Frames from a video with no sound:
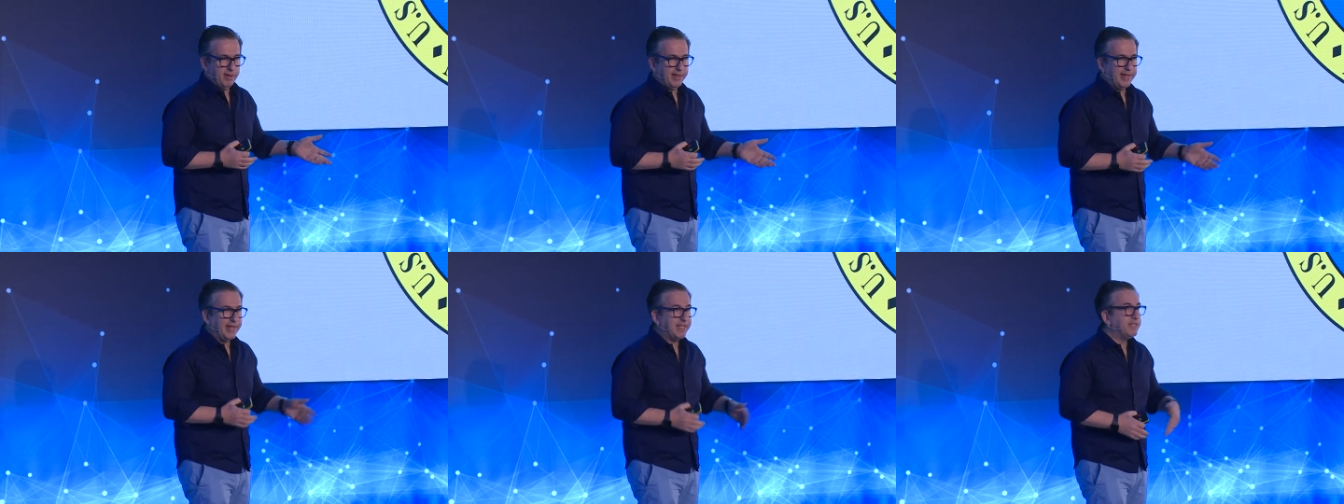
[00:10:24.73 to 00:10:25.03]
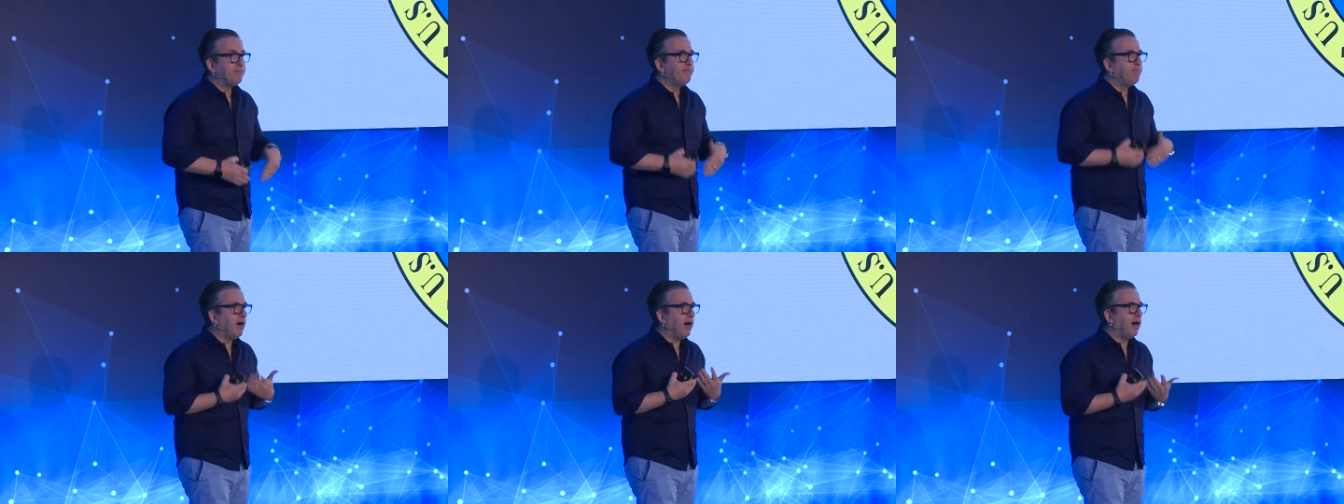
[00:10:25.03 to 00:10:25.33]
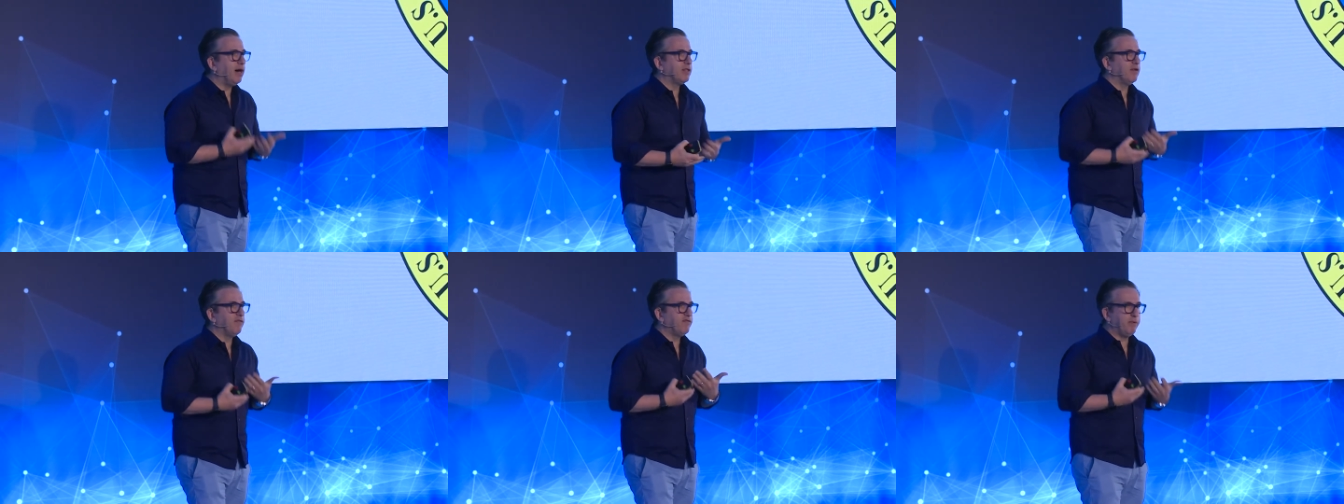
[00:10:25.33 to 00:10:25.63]
That's
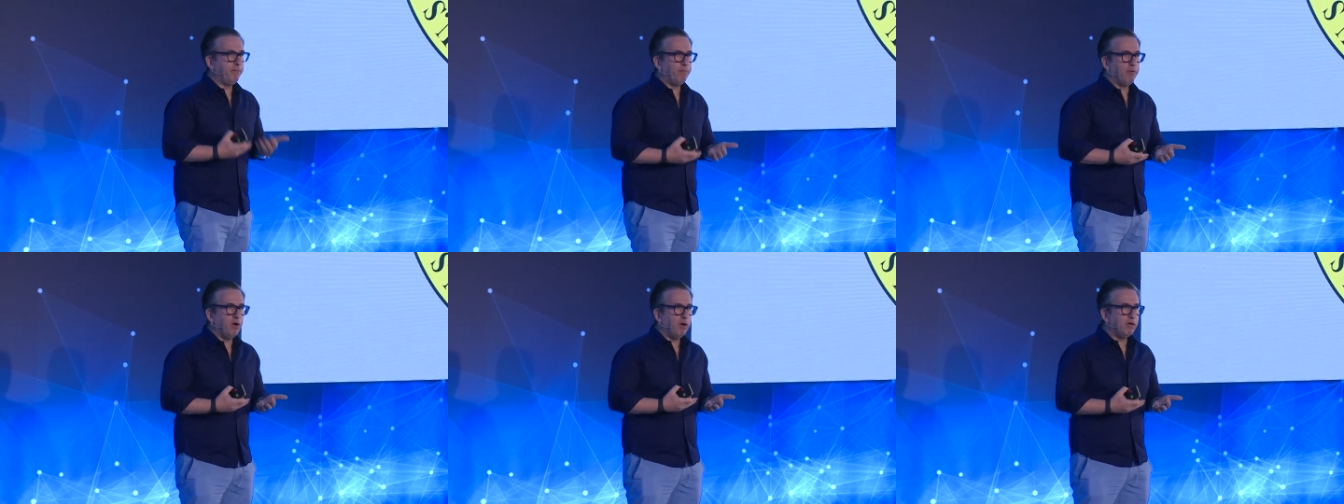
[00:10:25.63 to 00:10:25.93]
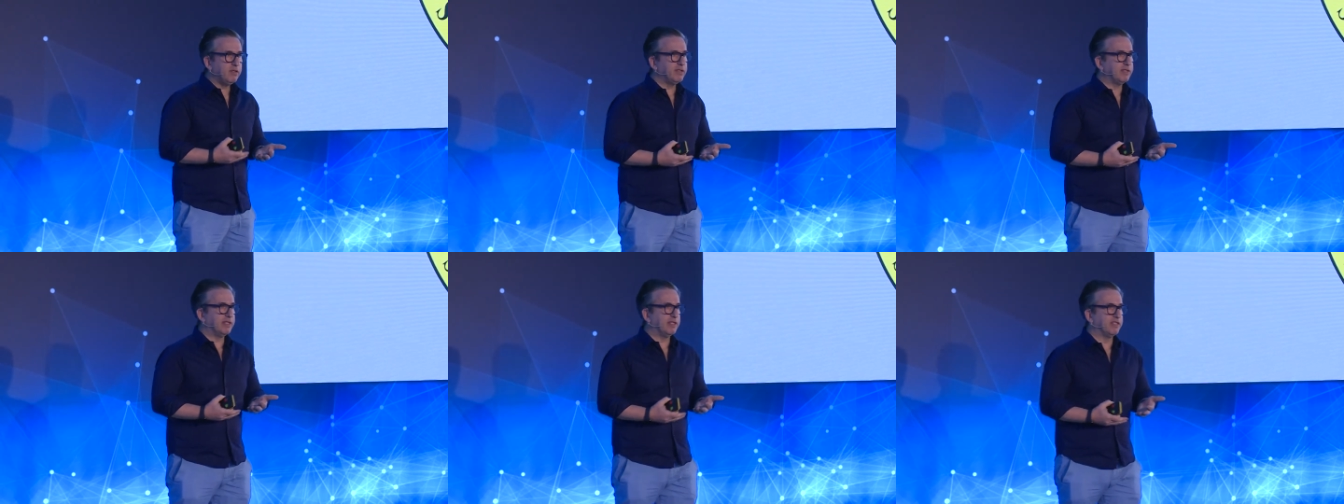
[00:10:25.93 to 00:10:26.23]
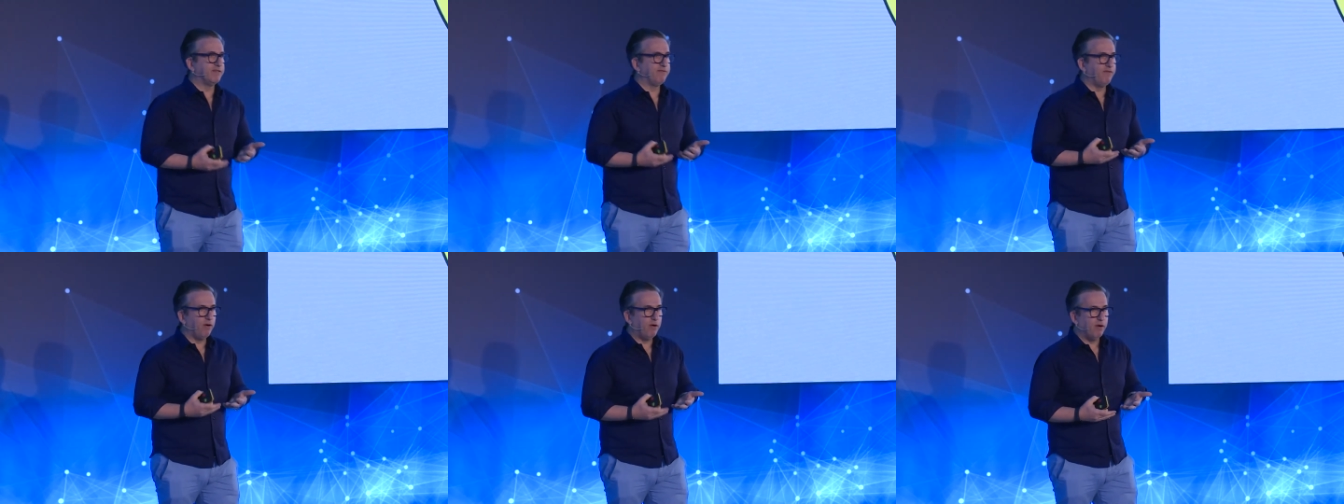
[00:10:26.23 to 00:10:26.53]
part of the
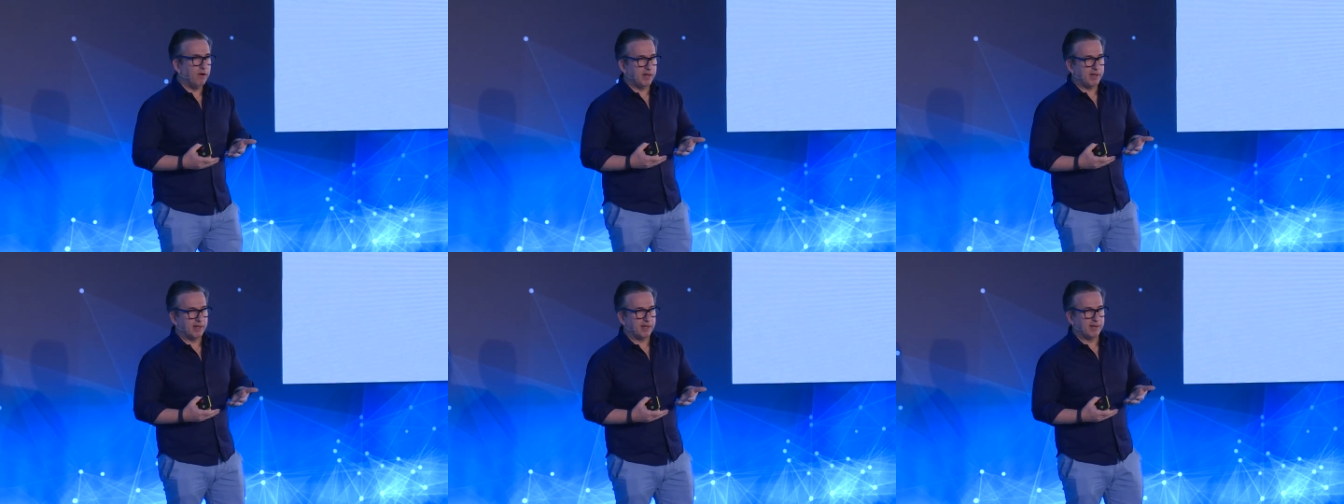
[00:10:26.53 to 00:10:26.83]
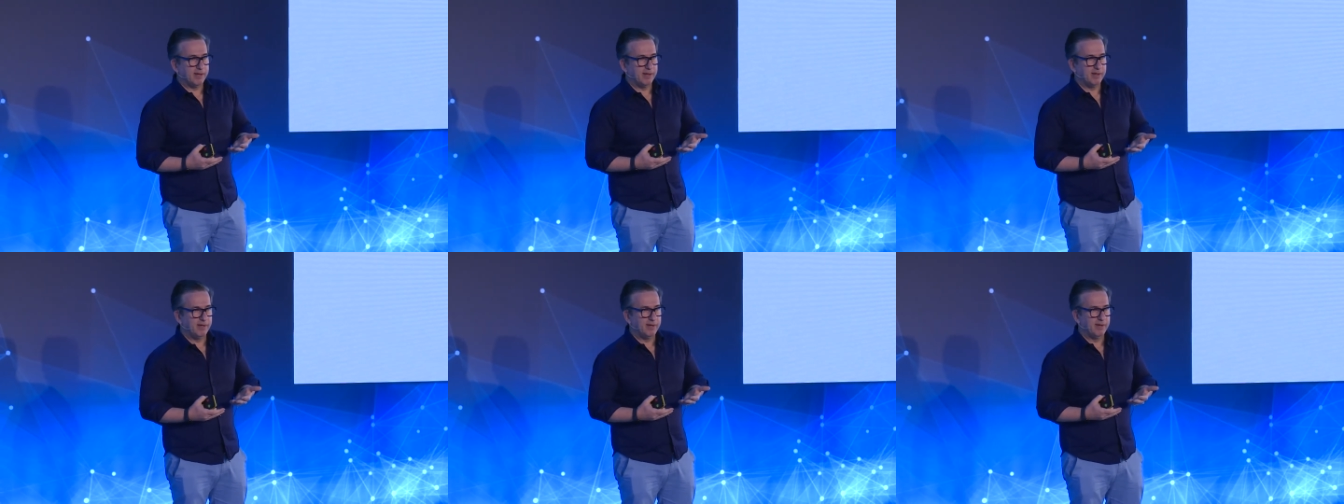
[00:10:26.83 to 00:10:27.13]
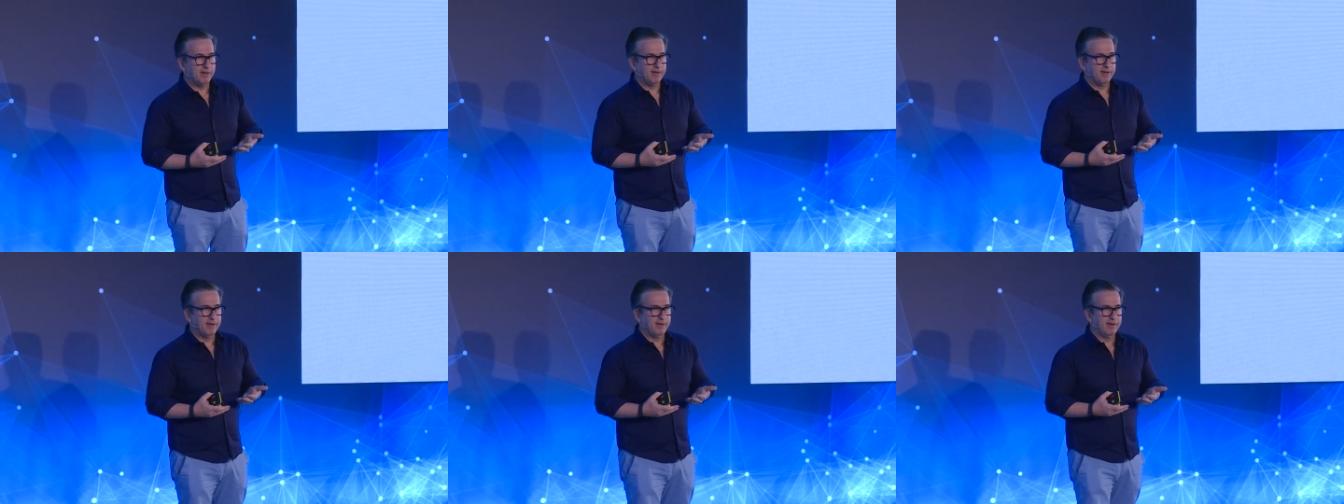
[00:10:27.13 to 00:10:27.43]
process, falling
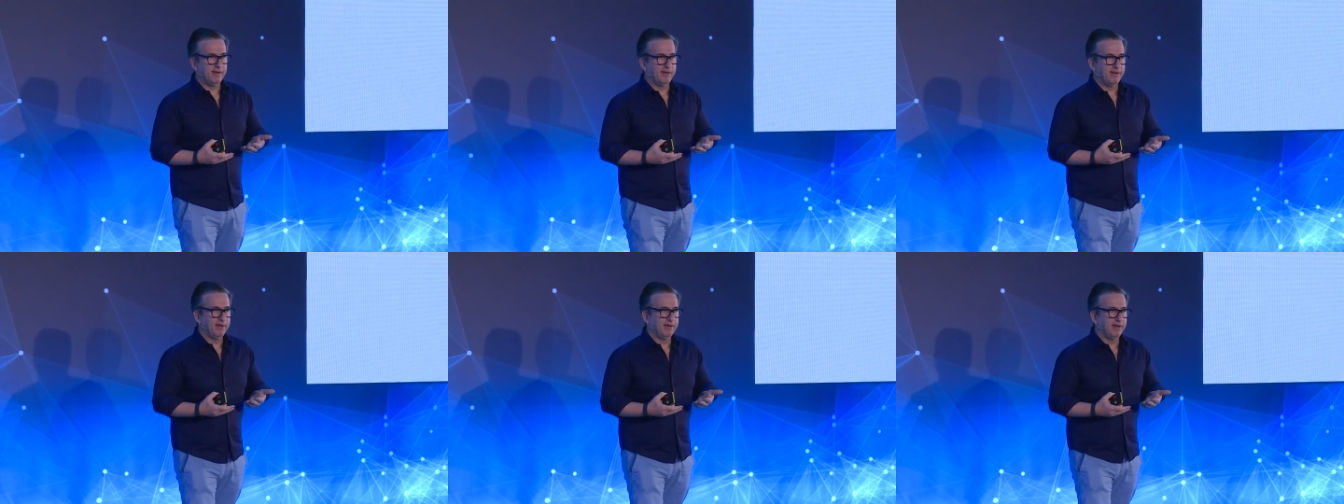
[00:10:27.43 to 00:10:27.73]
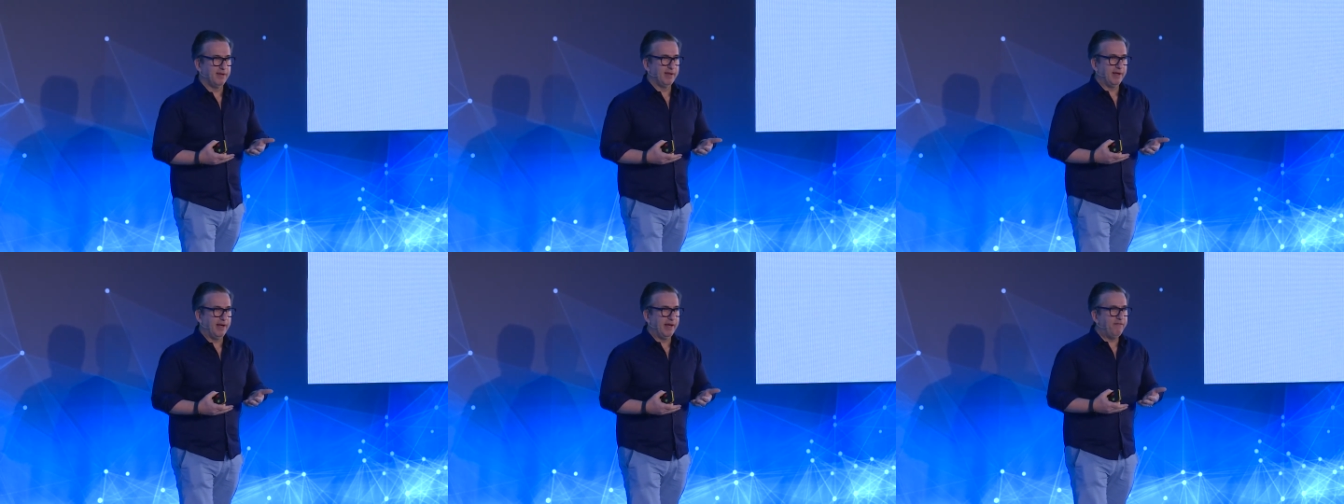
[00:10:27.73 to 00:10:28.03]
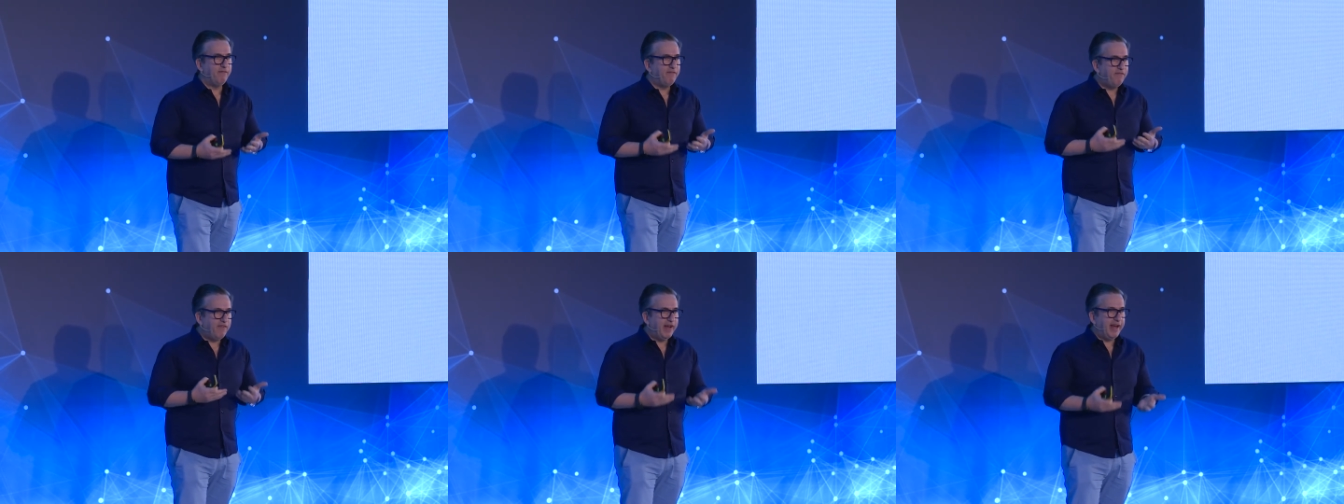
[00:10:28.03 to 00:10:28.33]

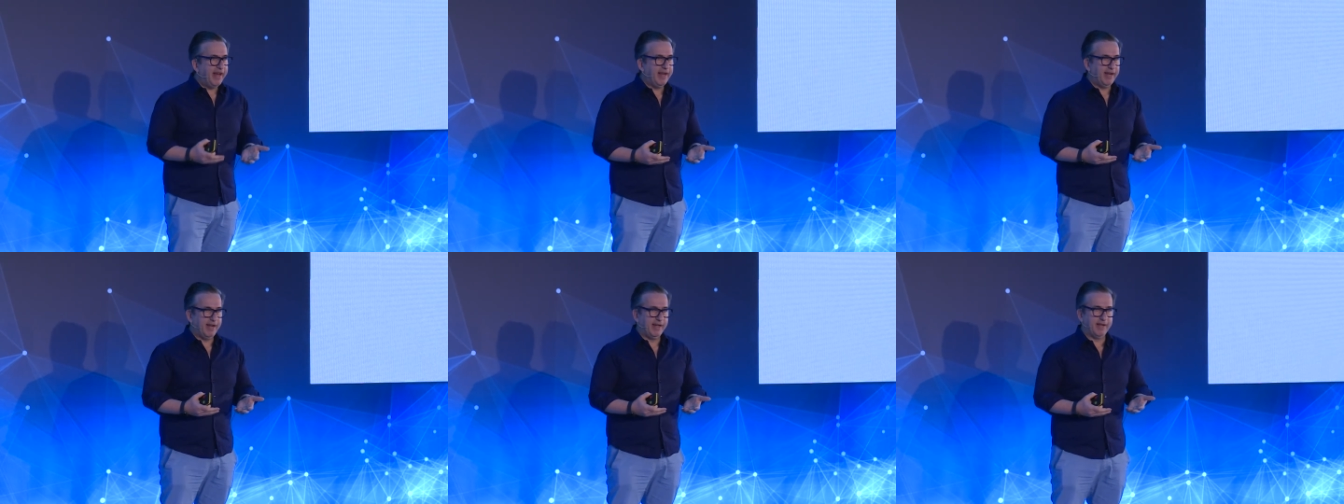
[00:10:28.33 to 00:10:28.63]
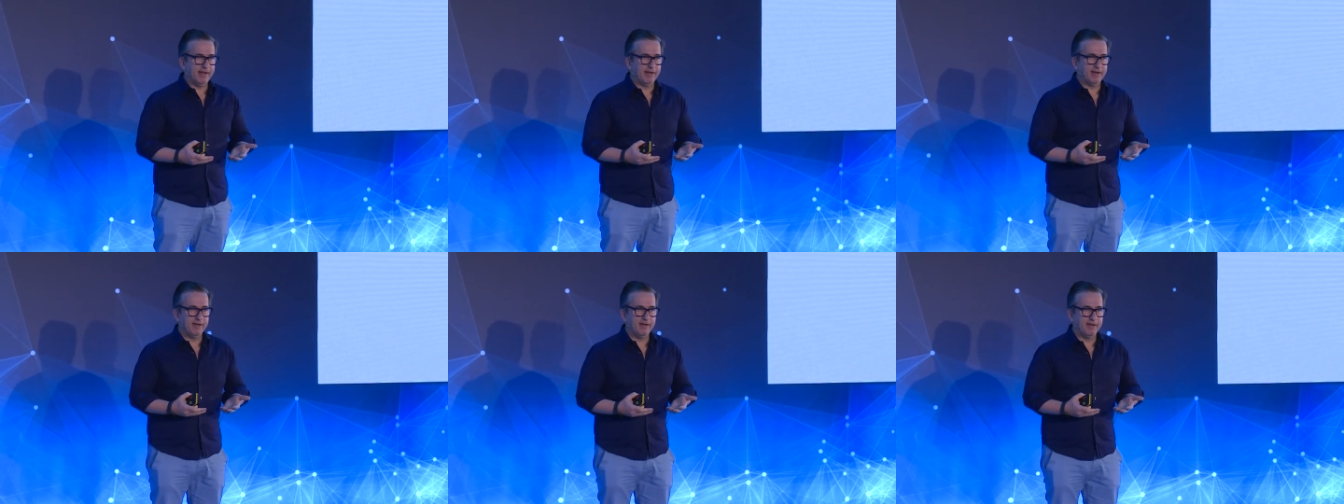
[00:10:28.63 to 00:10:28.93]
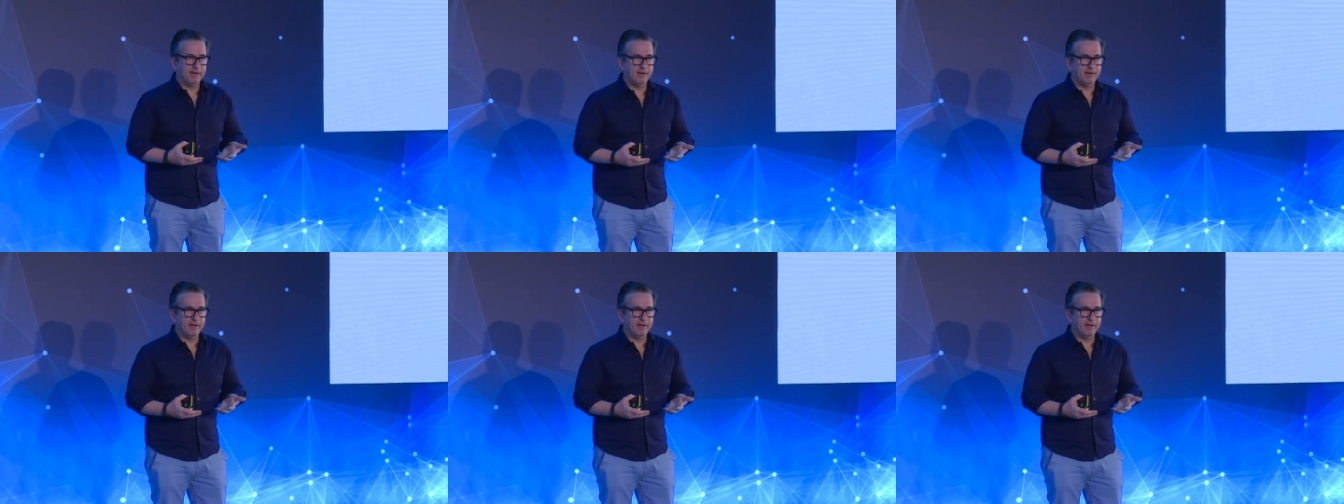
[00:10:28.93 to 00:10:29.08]
and failing.